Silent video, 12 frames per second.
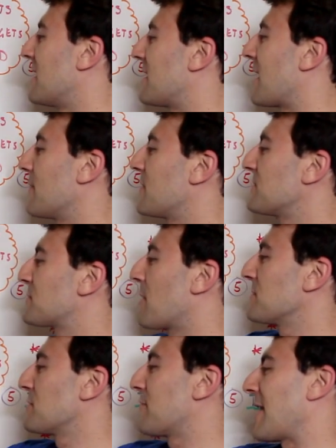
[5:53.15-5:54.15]
Now, this
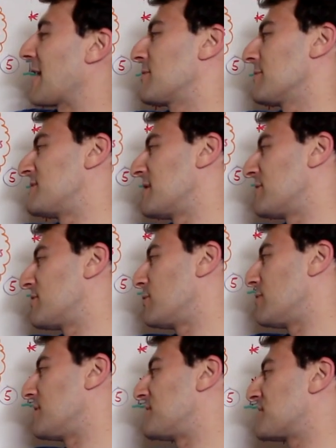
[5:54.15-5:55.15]
also factors
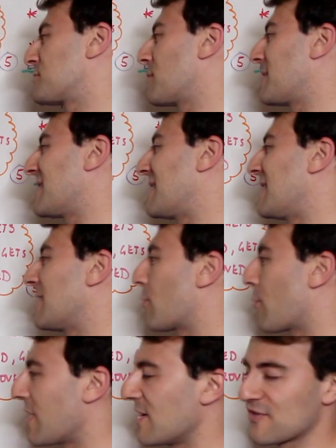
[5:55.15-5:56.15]
into the swimming
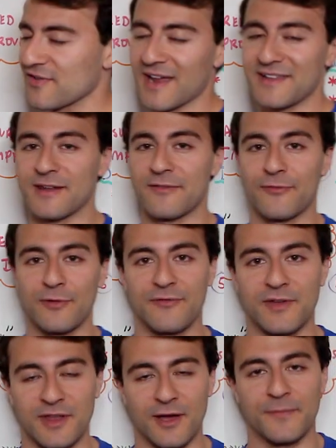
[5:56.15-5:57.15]
equation. I did a full
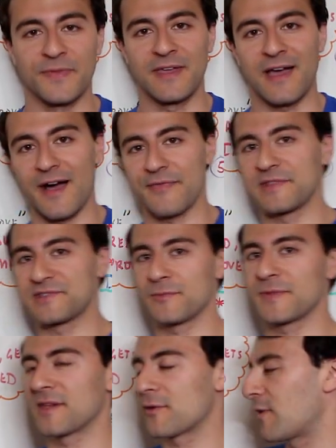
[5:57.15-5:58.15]
video on the
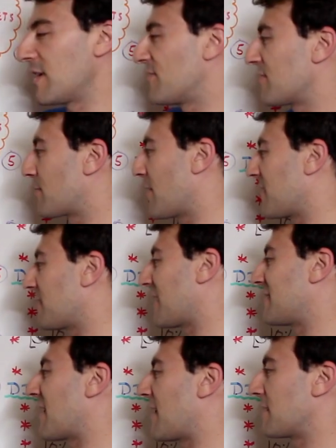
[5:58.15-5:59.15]
swimming equation, breaking
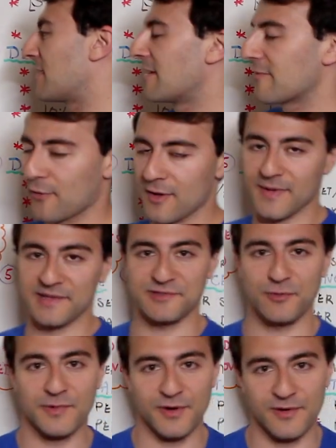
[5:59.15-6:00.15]
that down for all my swim